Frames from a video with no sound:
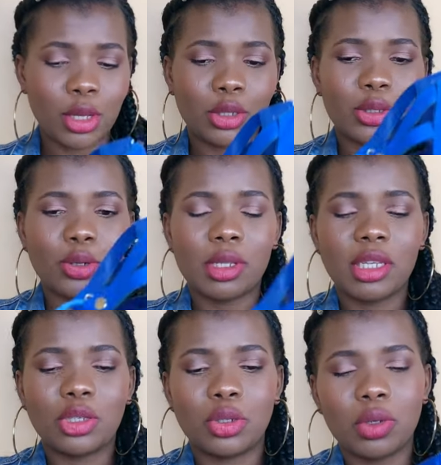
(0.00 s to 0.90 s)
So
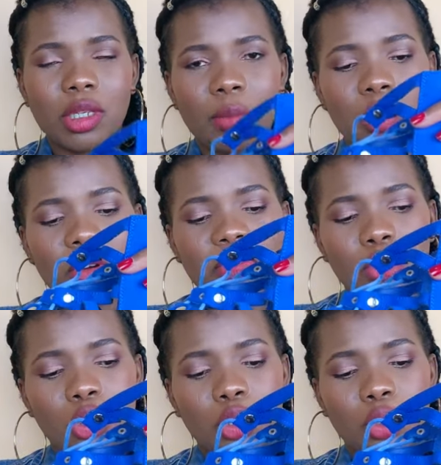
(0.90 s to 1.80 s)
this shoe is a
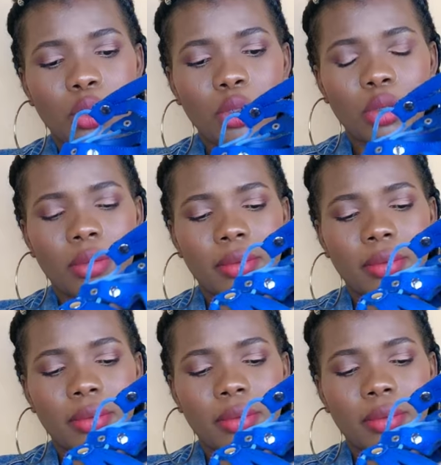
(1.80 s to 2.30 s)
beautiful shoe,